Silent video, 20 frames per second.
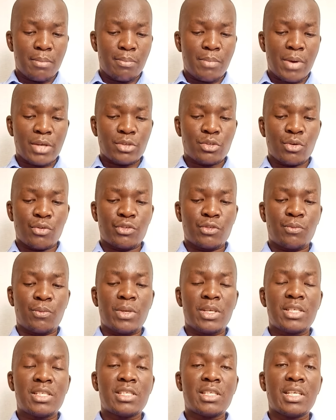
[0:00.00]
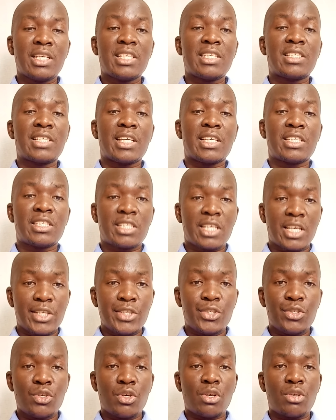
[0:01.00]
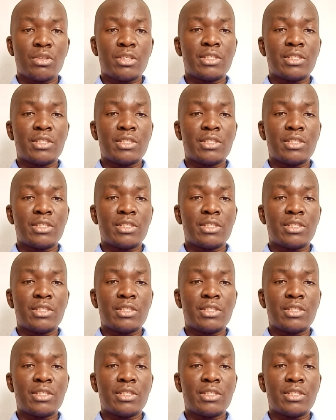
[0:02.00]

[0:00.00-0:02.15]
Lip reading: parts of speech is essential,